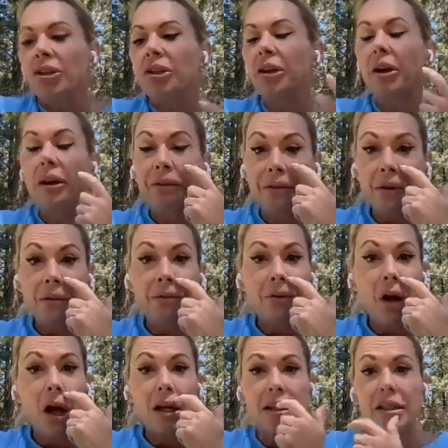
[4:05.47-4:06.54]
You know, if
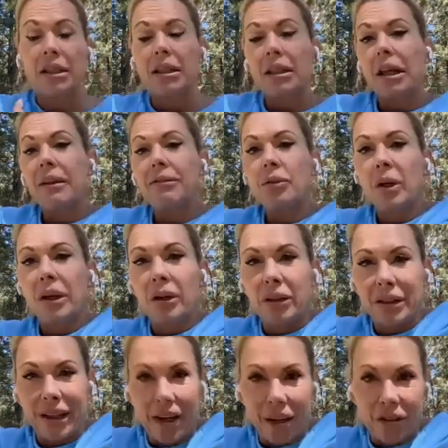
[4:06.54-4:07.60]
you've lost a loved one
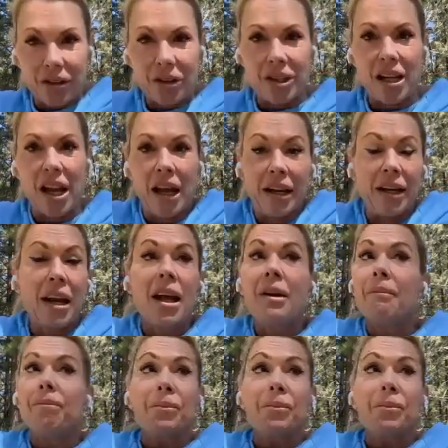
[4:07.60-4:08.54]
on the other side,